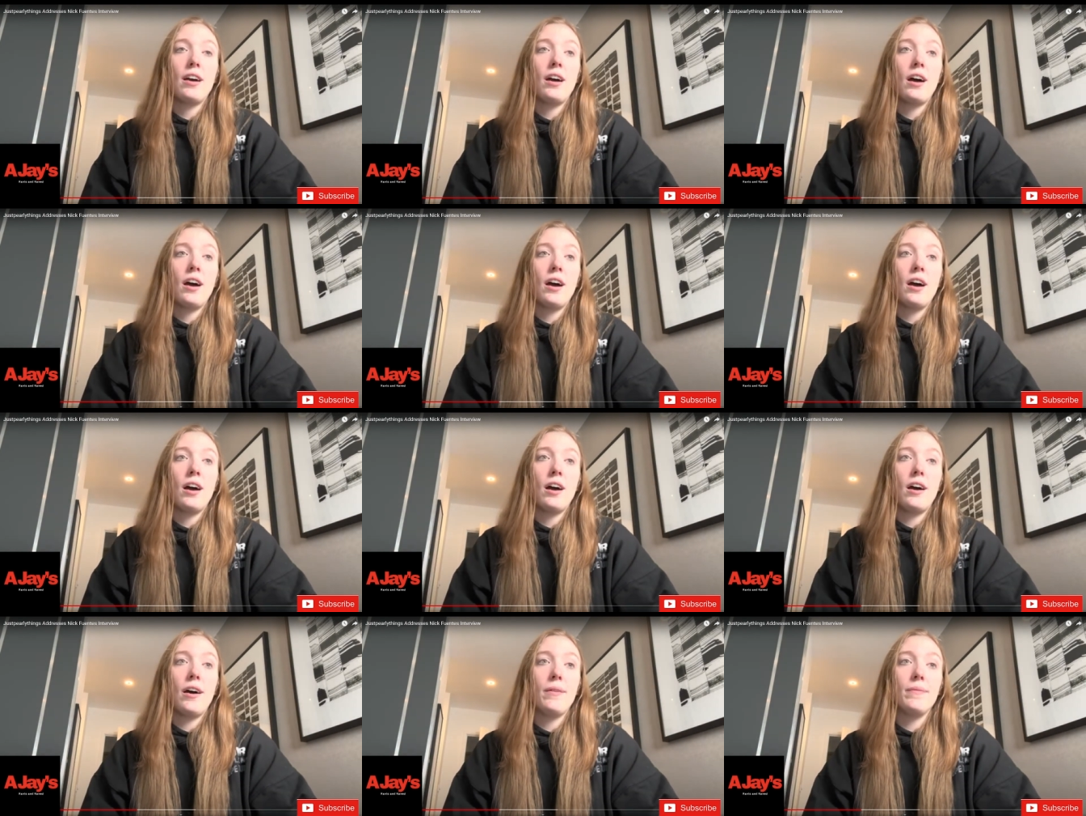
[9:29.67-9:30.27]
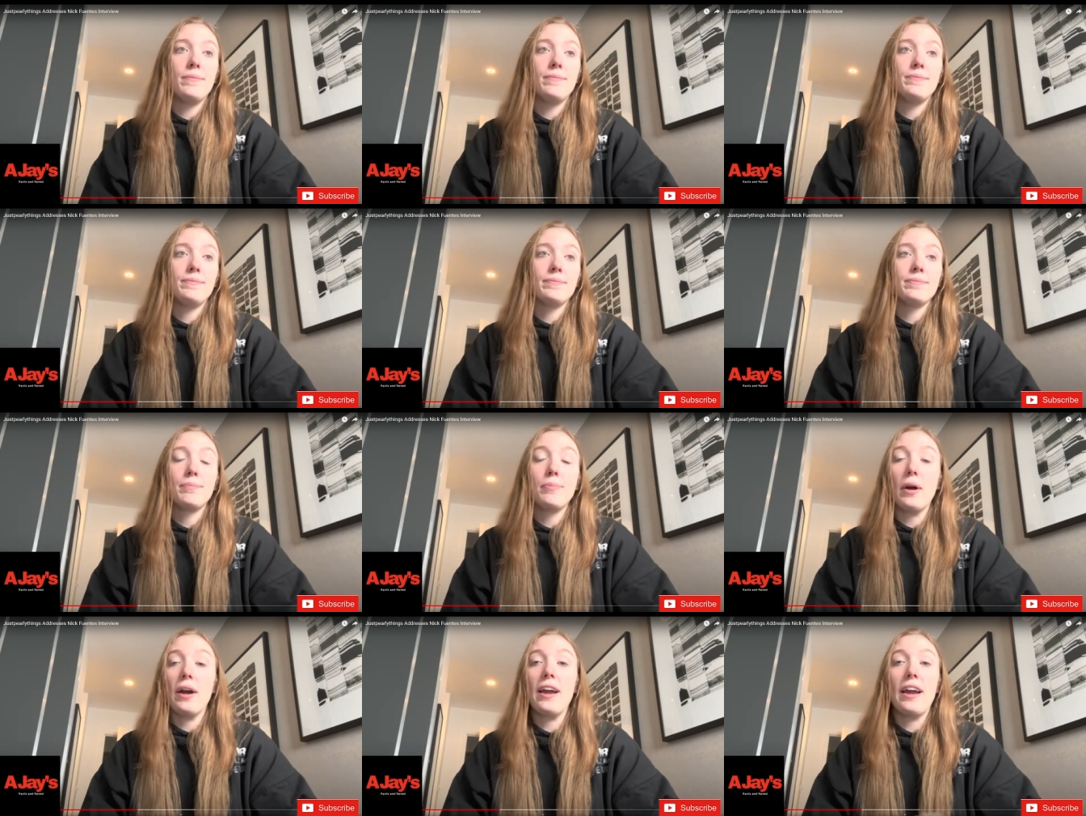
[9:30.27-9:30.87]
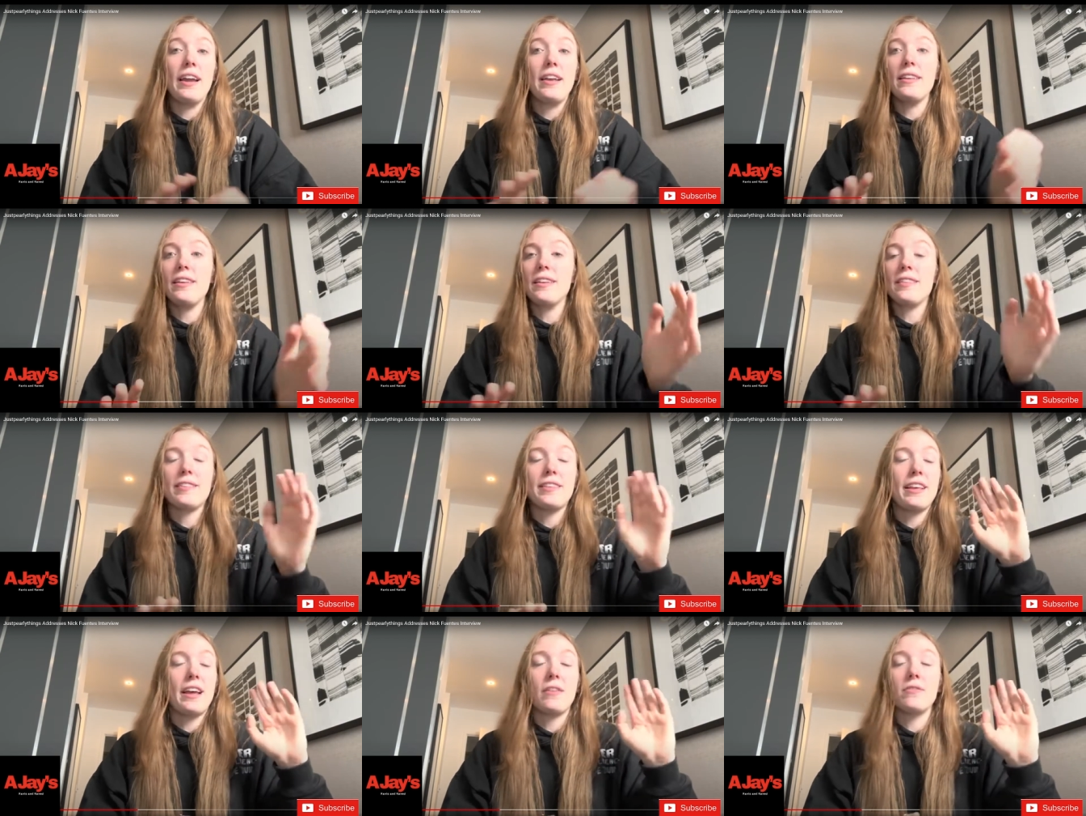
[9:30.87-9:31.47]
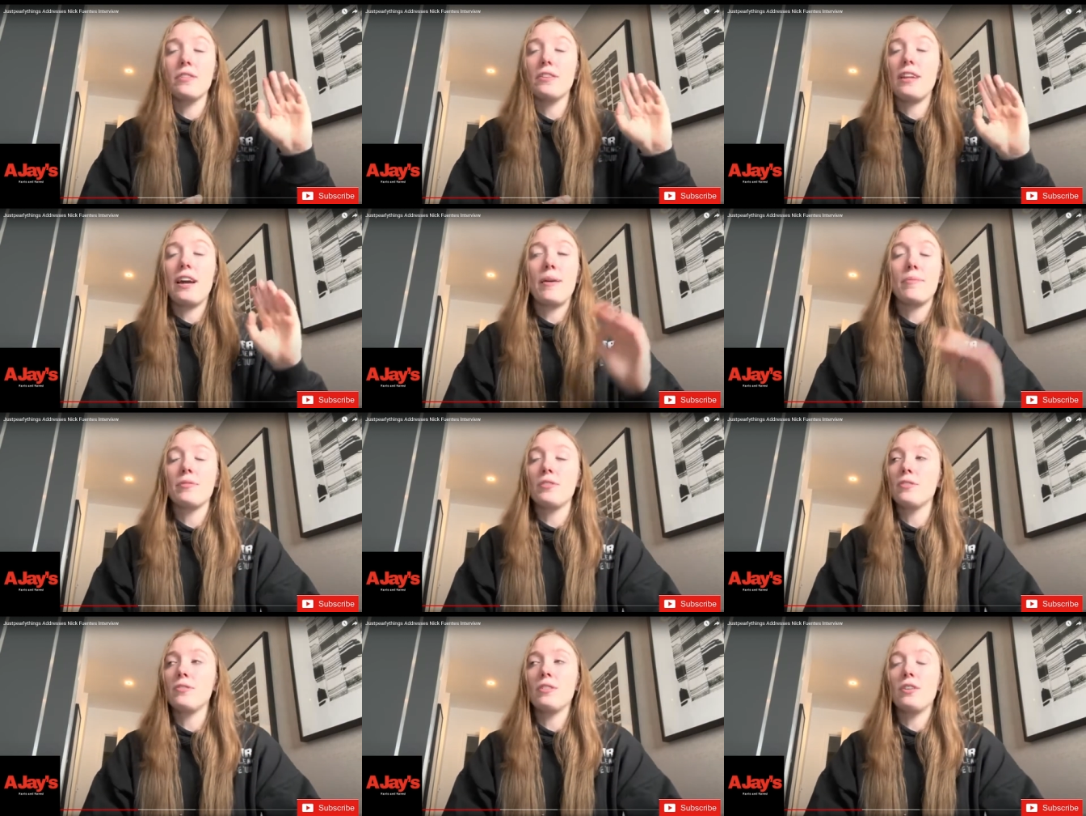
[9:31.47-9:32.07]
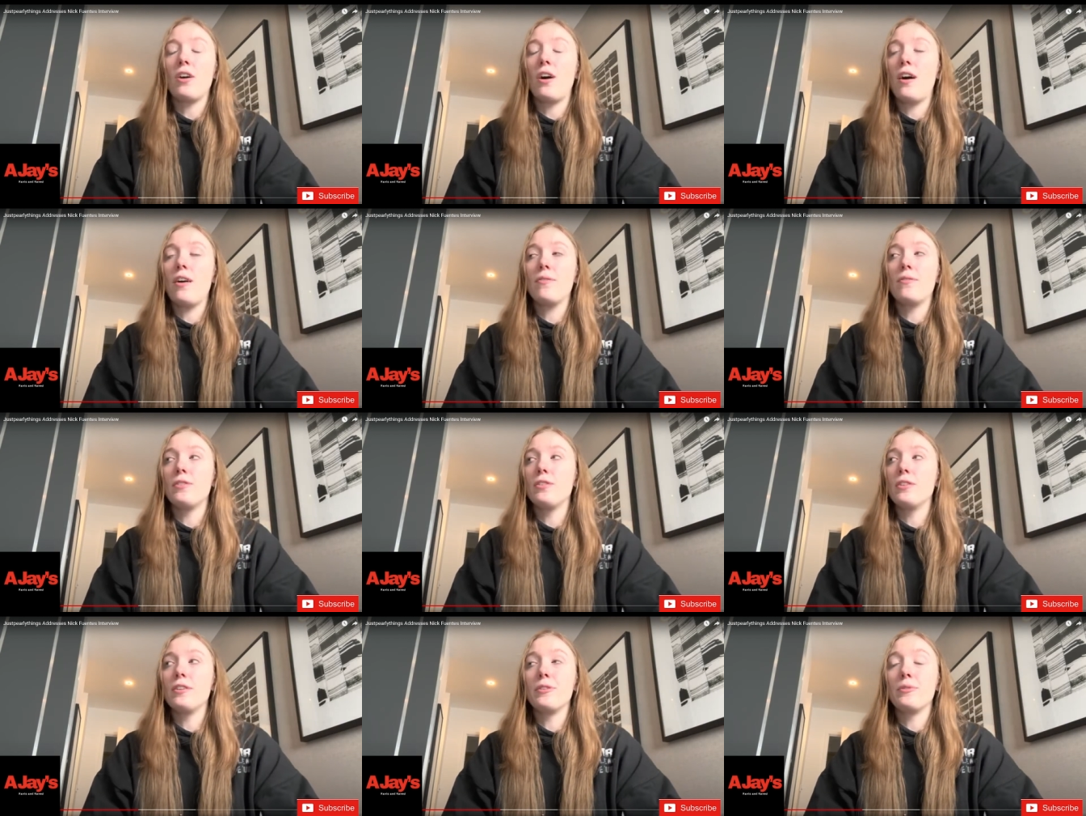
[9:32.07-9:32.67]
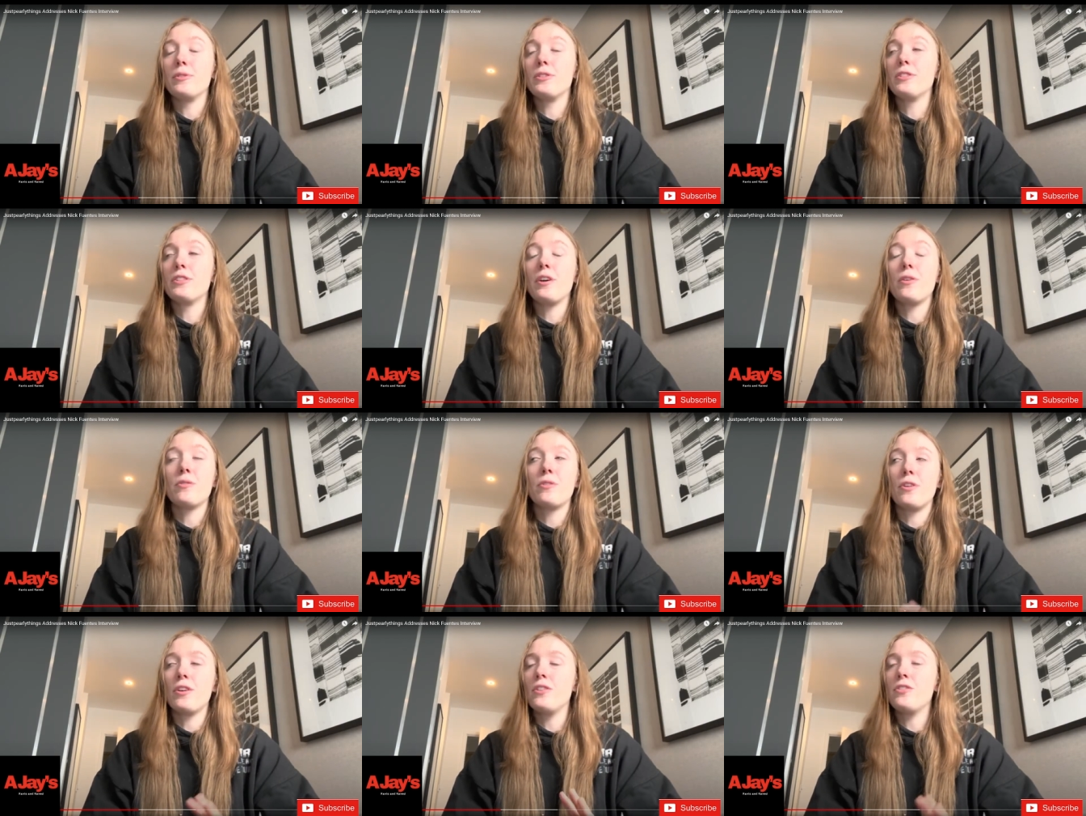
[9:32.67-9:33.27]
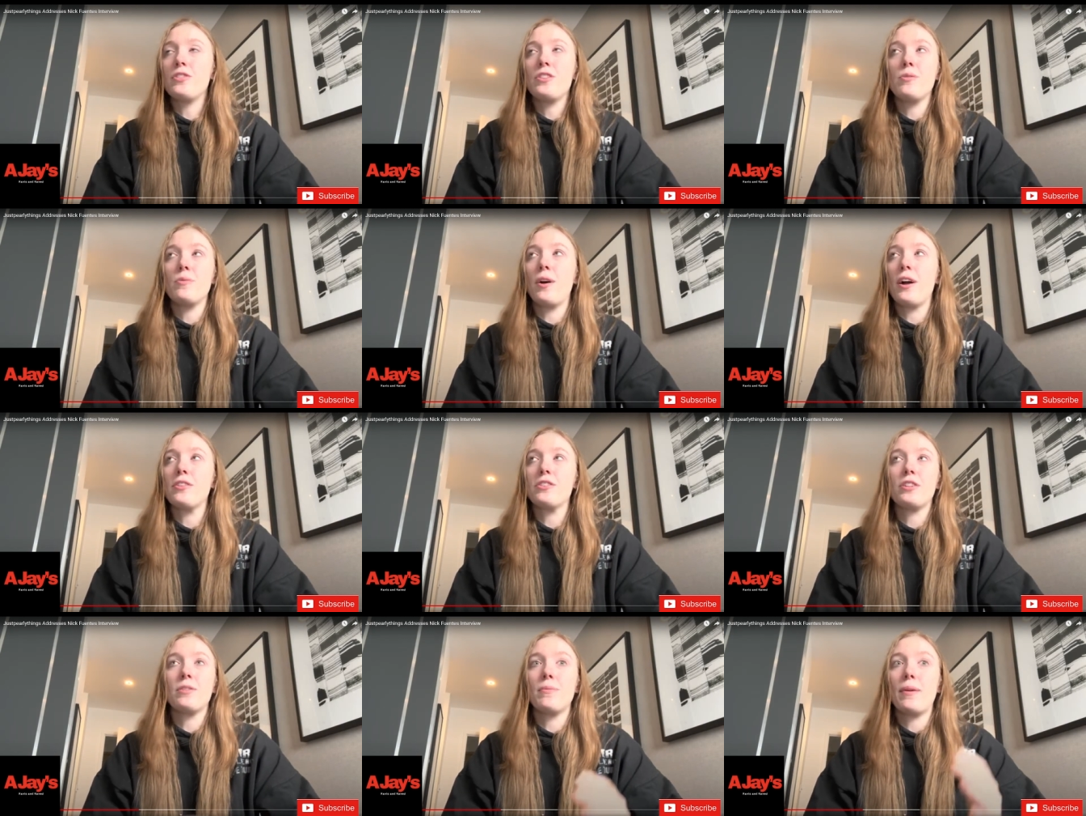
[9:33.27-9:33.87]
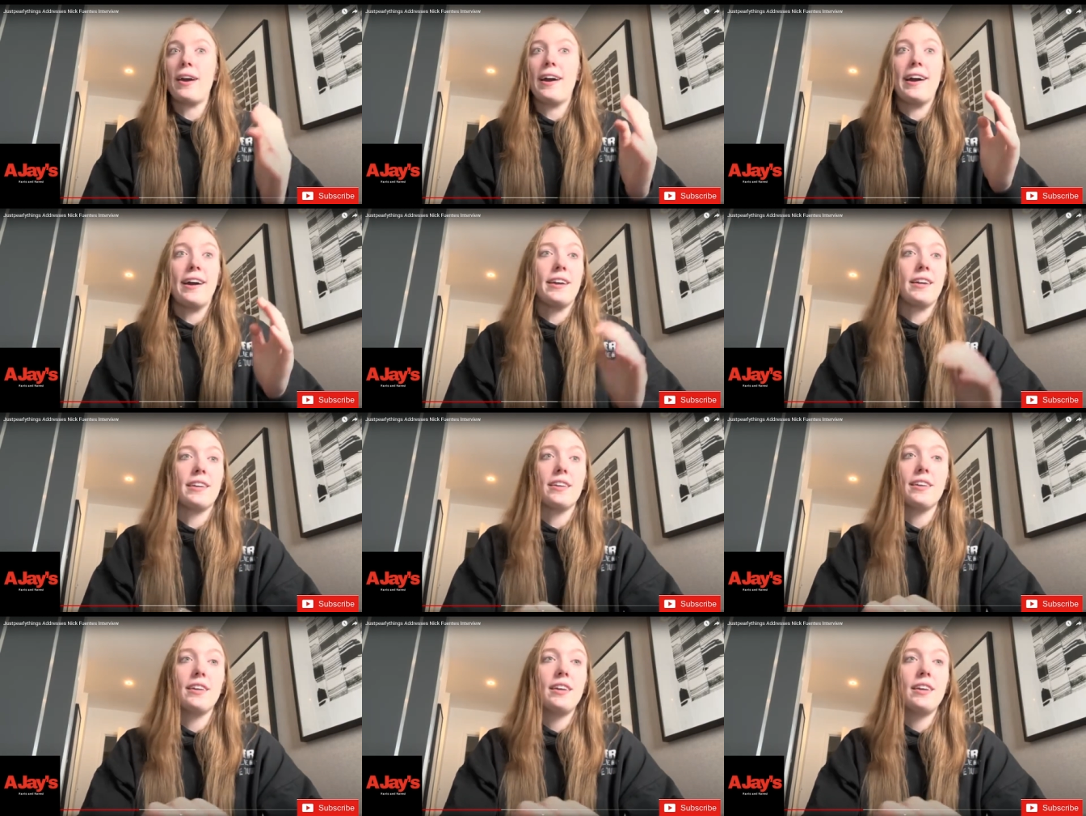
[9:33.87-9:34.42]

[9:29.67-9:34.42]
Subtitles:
But it sounded absolutely awful. It was so cringy watching back.